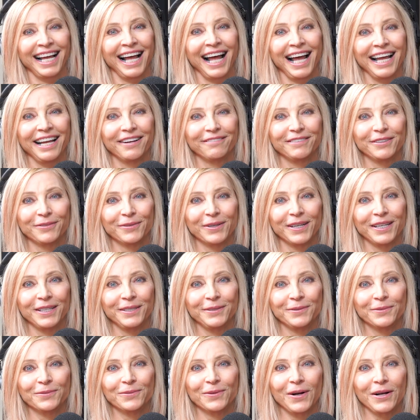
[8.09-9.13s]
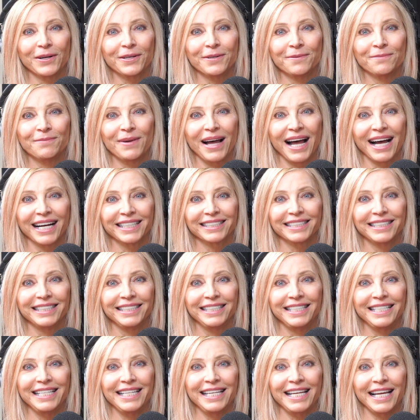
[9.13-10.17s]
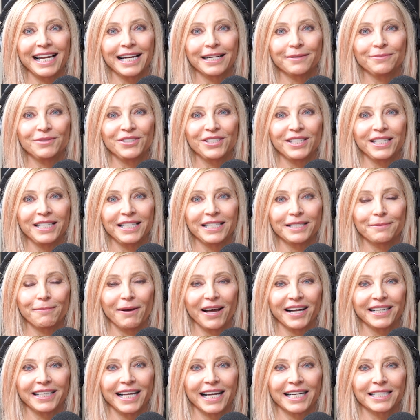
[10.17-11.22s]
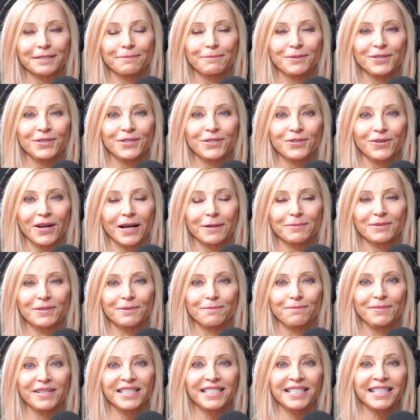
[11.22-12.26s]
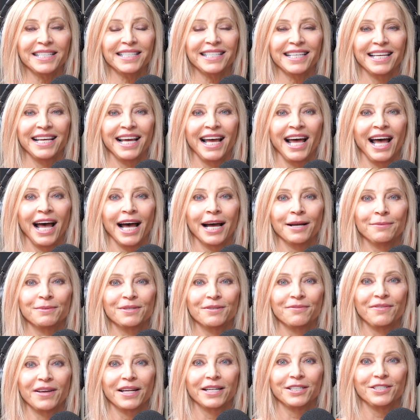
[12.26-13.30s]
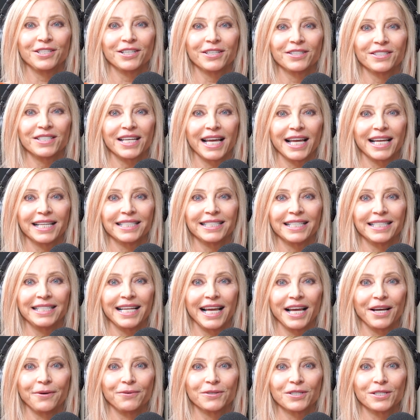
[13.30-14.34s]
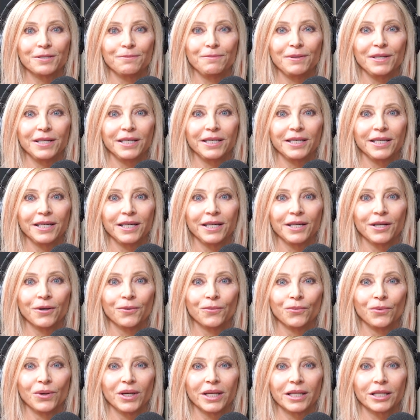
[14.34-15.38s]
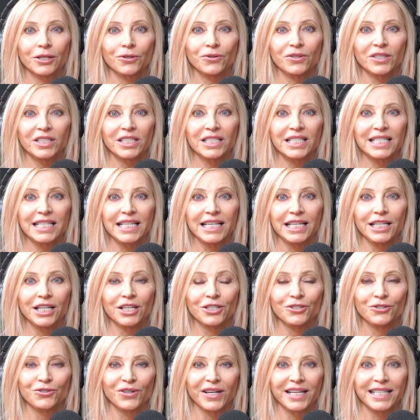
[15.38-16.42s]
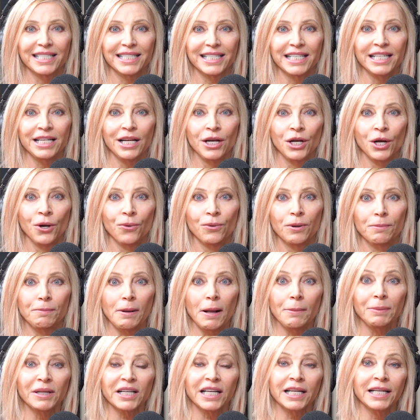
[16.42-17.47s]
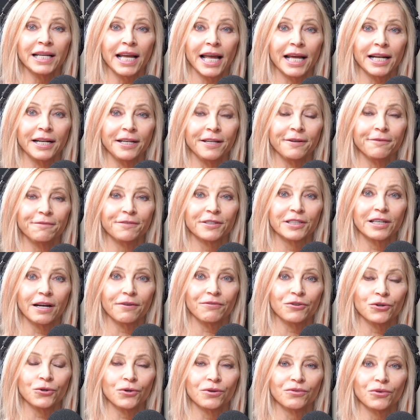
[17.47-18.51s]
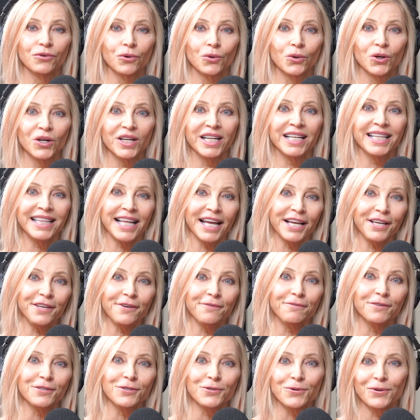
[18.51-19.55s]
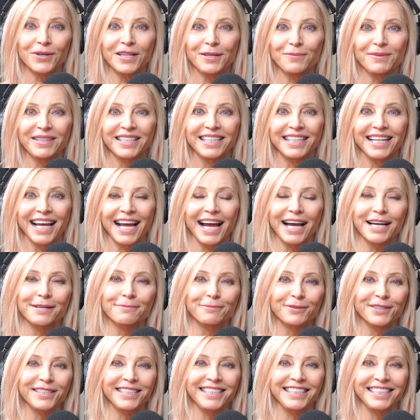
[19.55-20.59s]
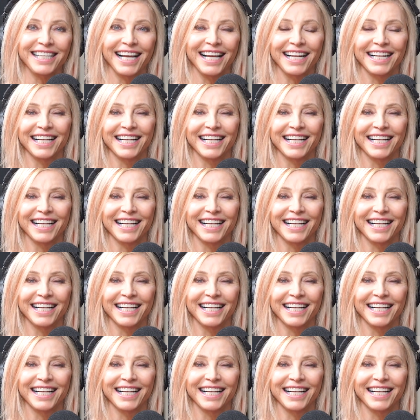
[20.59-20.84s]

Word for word: Hi, everyone. Welcome back to DMG's podcast, Bootstraps and Business. I'm Savannah Jones, and today we're speaking with Christine Drazan, Republican candidate for governor of Oregon. Thank you for joining me today. I appreciate